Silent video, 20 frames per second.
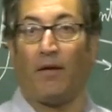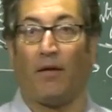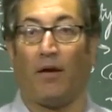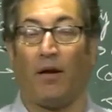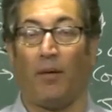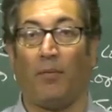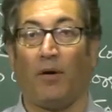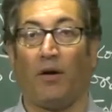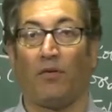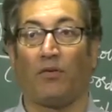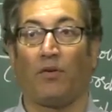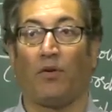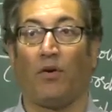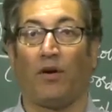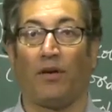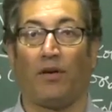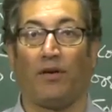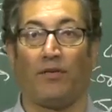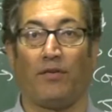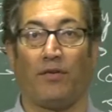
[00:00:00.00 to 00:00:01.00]
about
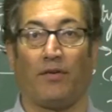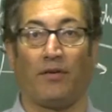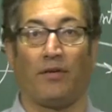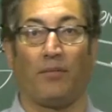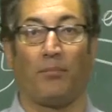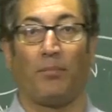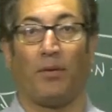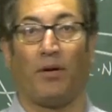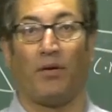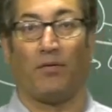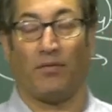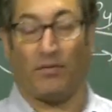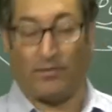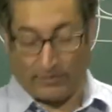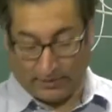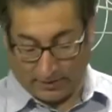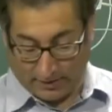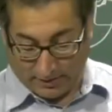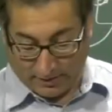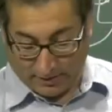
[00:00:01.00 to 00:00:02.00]
coordination compounds
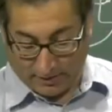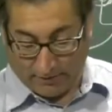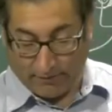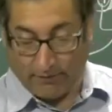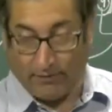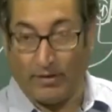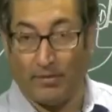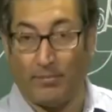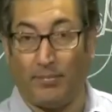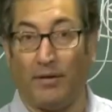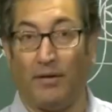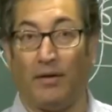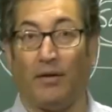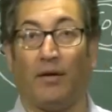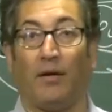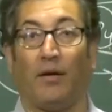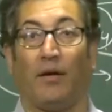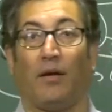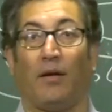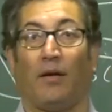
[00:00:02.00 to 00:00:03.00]
will be
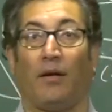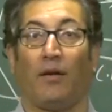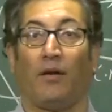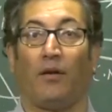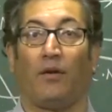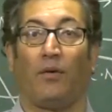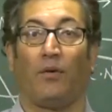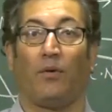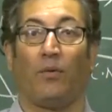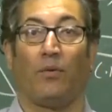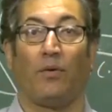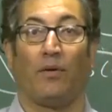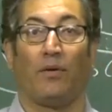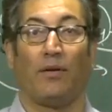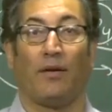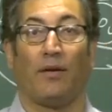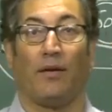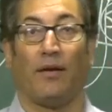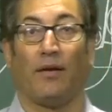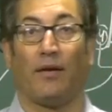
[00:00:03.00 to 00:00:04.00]
continued in
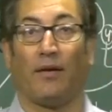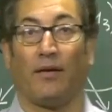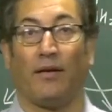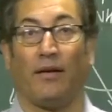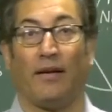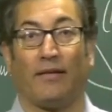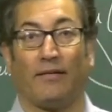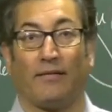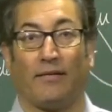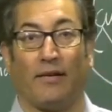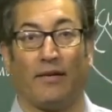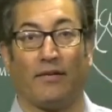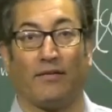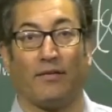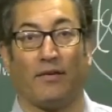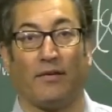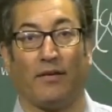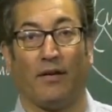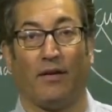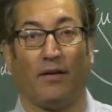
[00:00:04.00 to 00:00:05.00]
the next
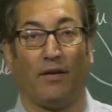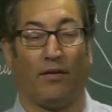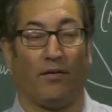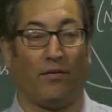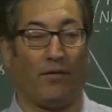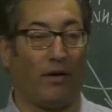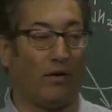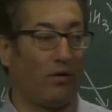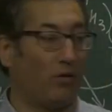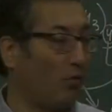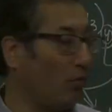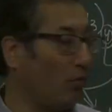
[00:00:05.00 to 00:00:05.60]
lecture. Thank you